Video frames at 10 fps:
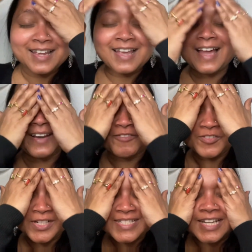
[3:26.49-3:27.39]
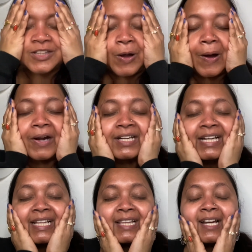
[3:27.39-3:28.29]
And first I thought
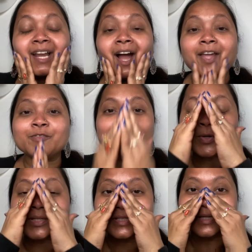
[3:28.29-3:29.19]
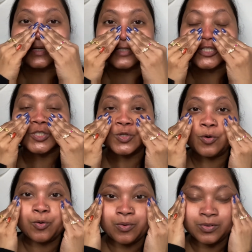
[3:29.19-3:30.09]
that I would
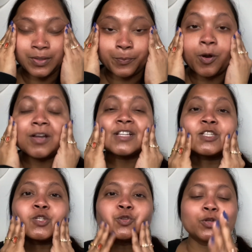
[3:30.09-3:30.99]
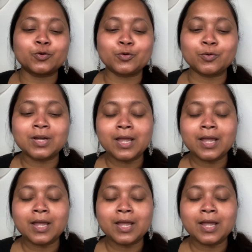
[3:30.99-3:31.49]
show the products to you,